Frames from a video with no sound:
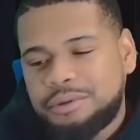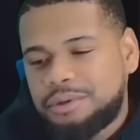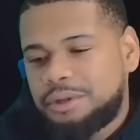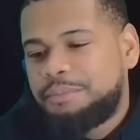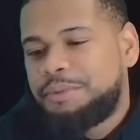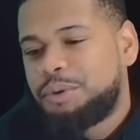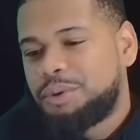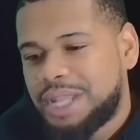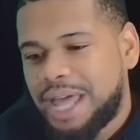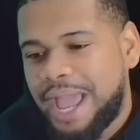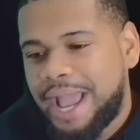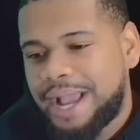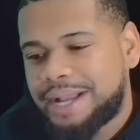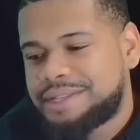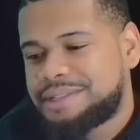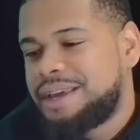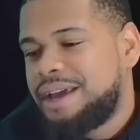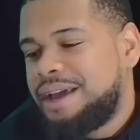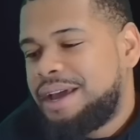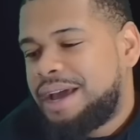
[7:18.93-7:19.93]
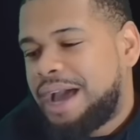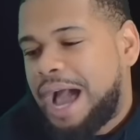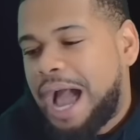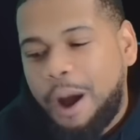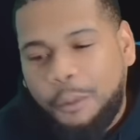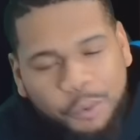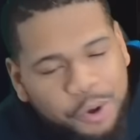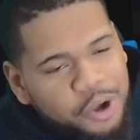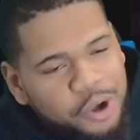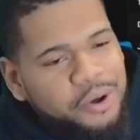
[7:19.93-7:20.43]
Let me relax.
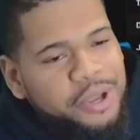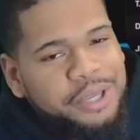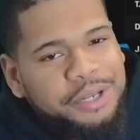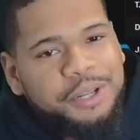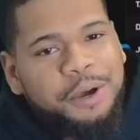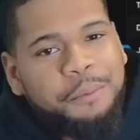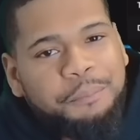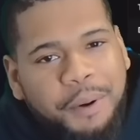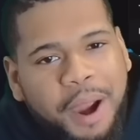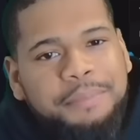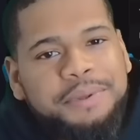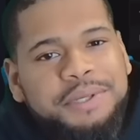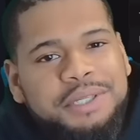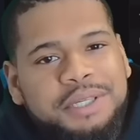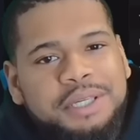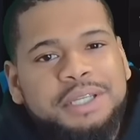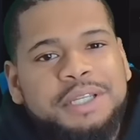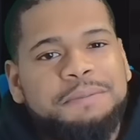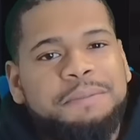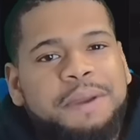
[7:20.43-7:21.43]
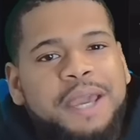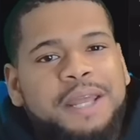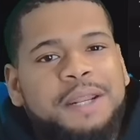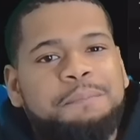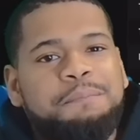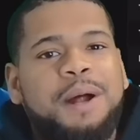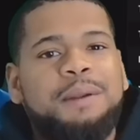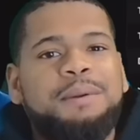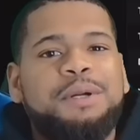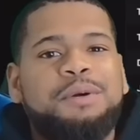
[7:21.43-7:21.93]
I will end up probably seeing this man in
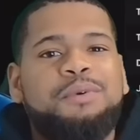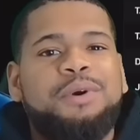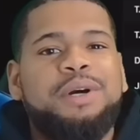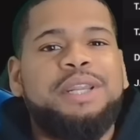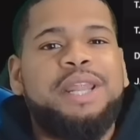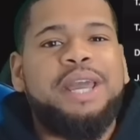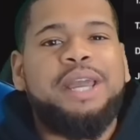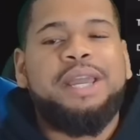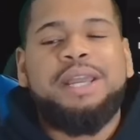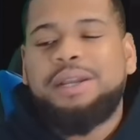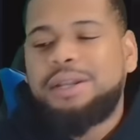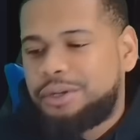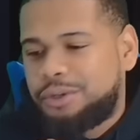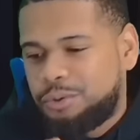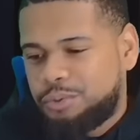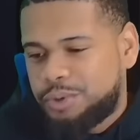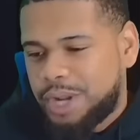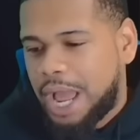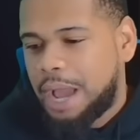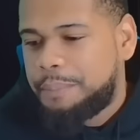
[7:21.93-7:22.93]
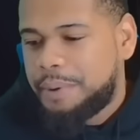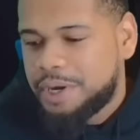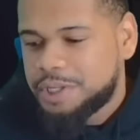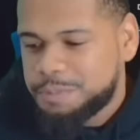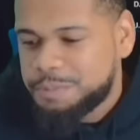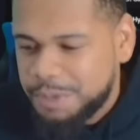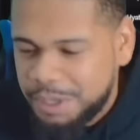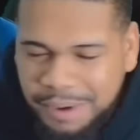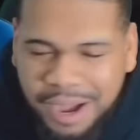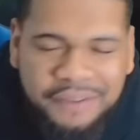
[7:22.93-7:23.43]
public one day. Do not punch
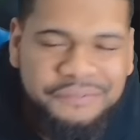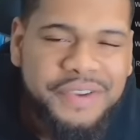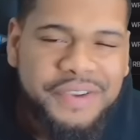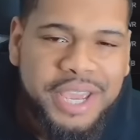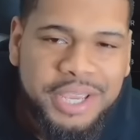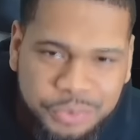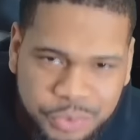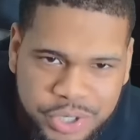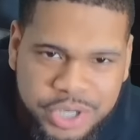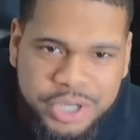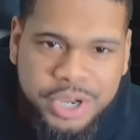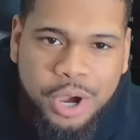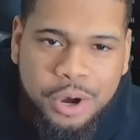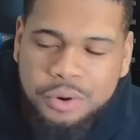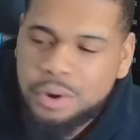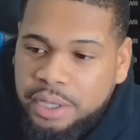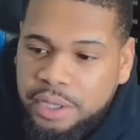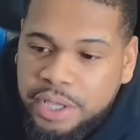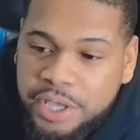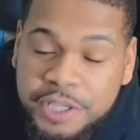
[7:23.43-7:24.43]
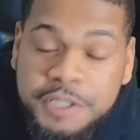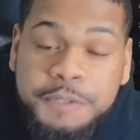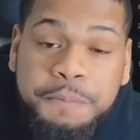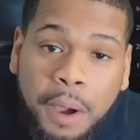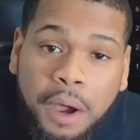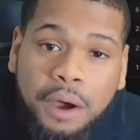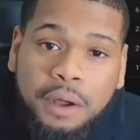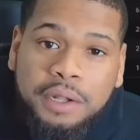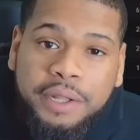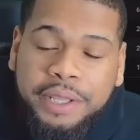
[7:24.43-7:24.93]
me in my face, Rico. He's
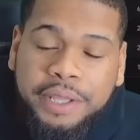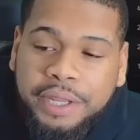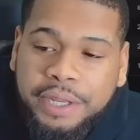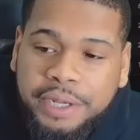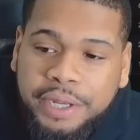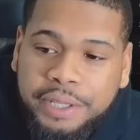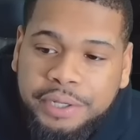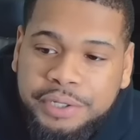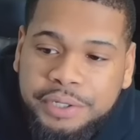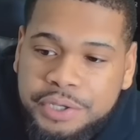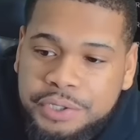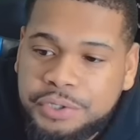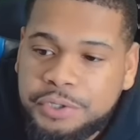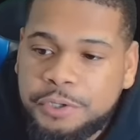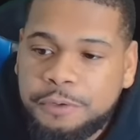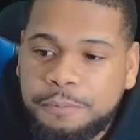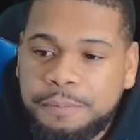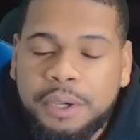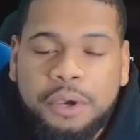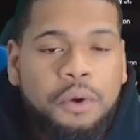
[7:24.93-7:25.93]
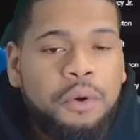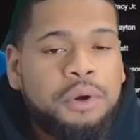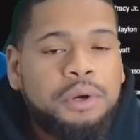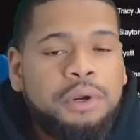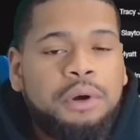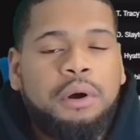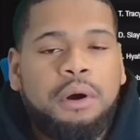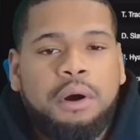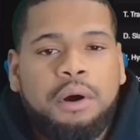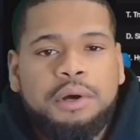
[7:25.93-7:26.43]
balling. And this should have been going
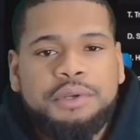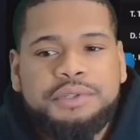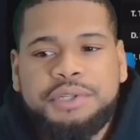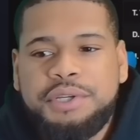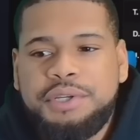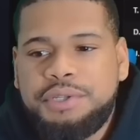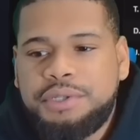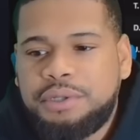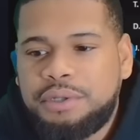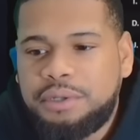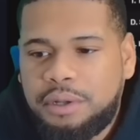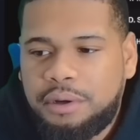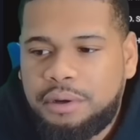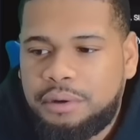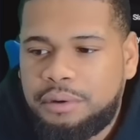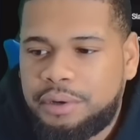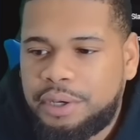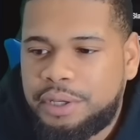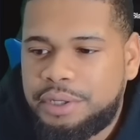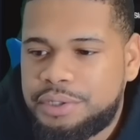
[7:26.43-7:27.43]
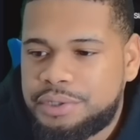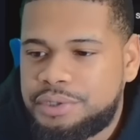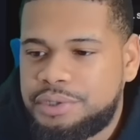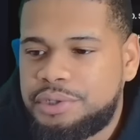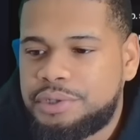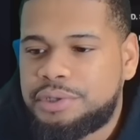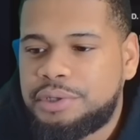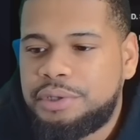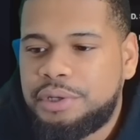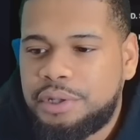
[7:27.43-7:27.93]
on all season long. And this is
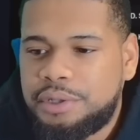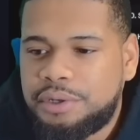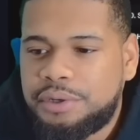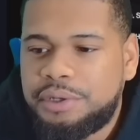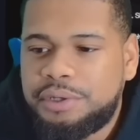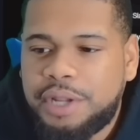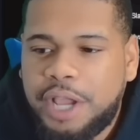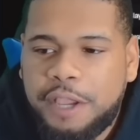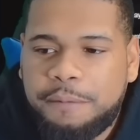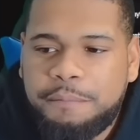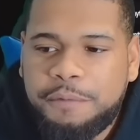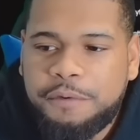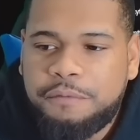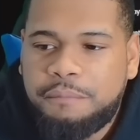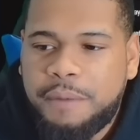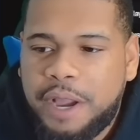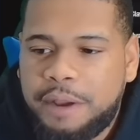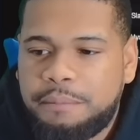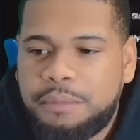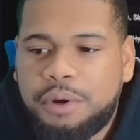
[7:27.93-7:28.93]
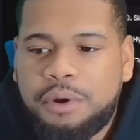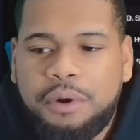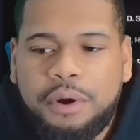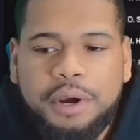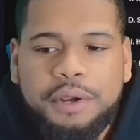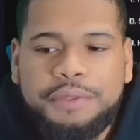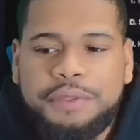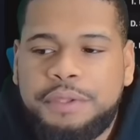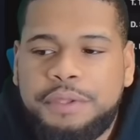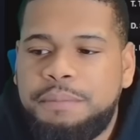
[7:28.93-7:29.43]
just another indictment of Mike
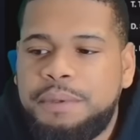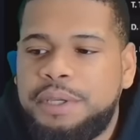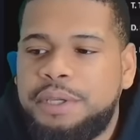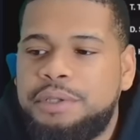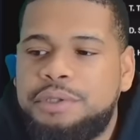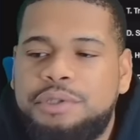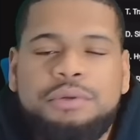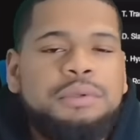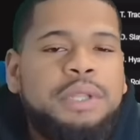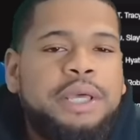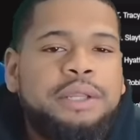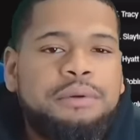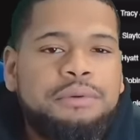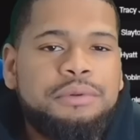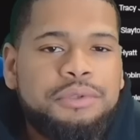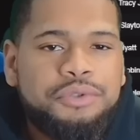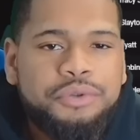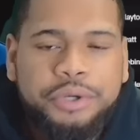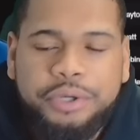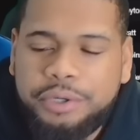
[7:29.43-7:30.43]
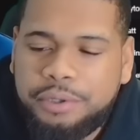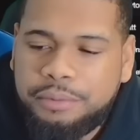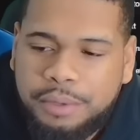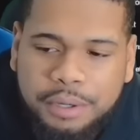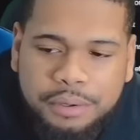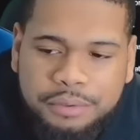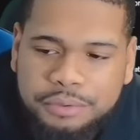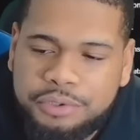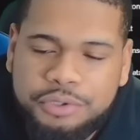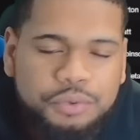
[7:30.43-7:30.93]
McCarthy being too late on the trigger,
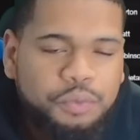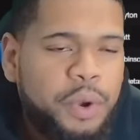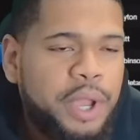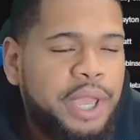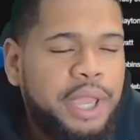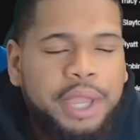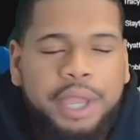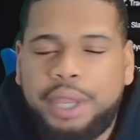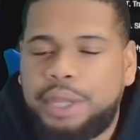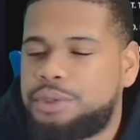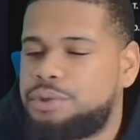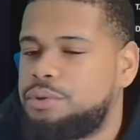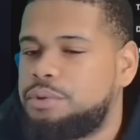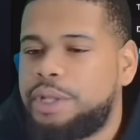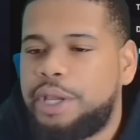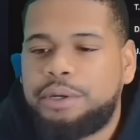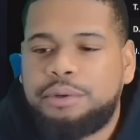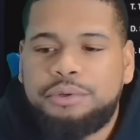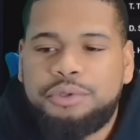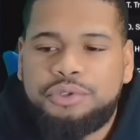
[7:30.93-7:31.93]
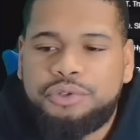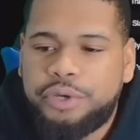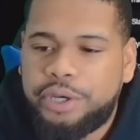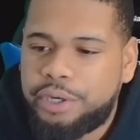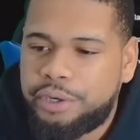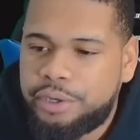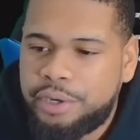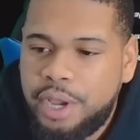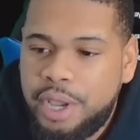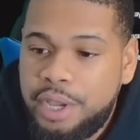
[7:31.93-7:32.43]
bro. Just way too late on the
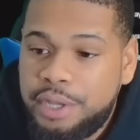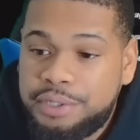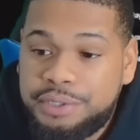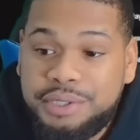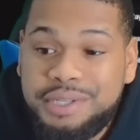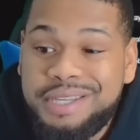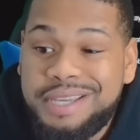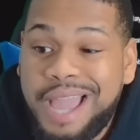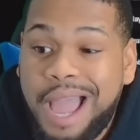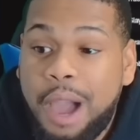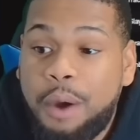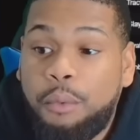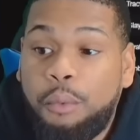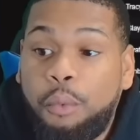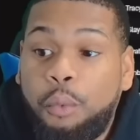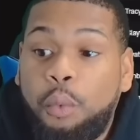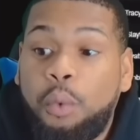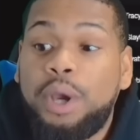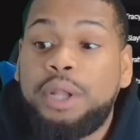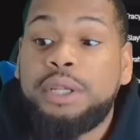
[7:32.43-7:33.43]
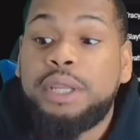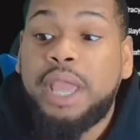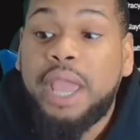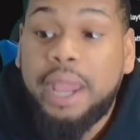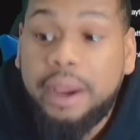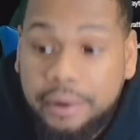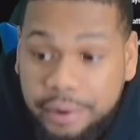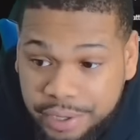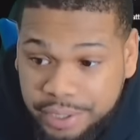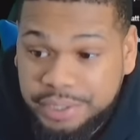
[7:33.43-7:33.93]
trigger. Zeke got one
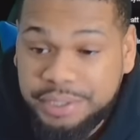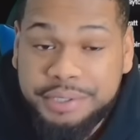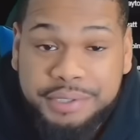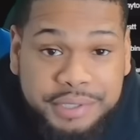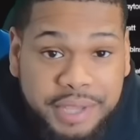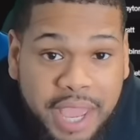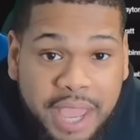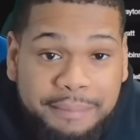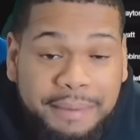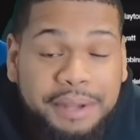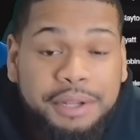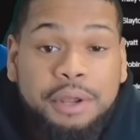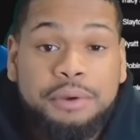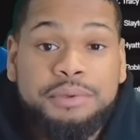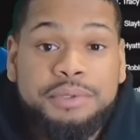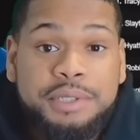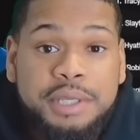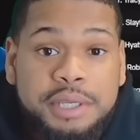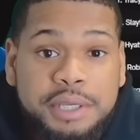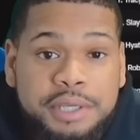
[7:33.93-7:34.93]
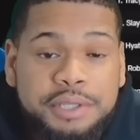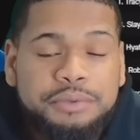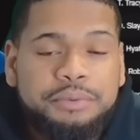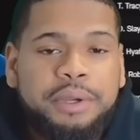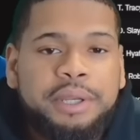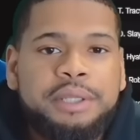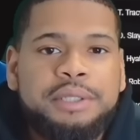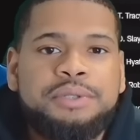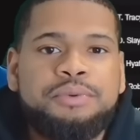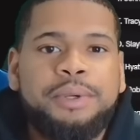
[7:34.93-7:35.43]
carry in this game. I know Zeke is
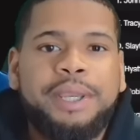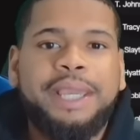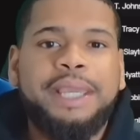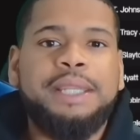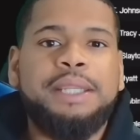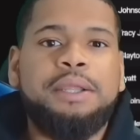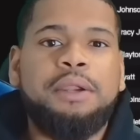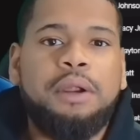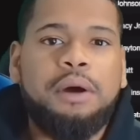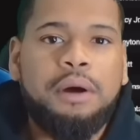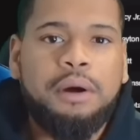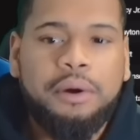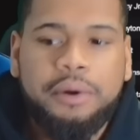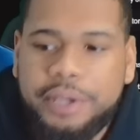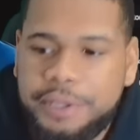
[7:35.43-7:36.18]
ready to end it all.